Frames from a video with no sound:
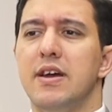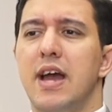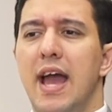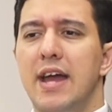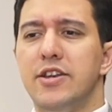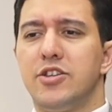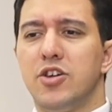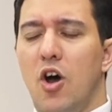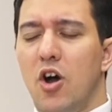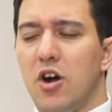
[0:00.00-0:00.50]

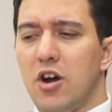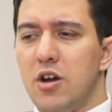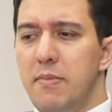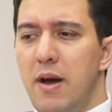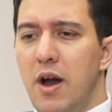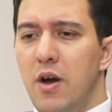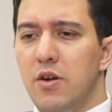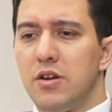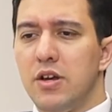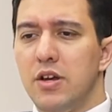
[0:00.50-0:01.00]
and talk
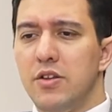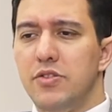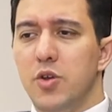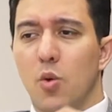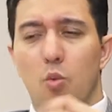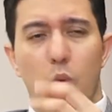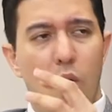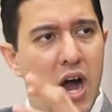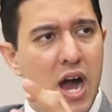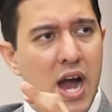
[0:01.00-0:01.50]
about
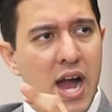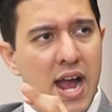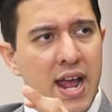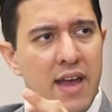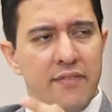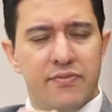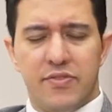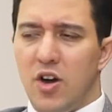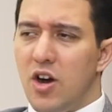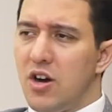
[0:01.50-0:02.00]
the why
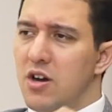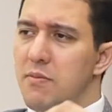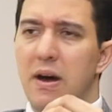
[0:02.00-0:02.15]
and talk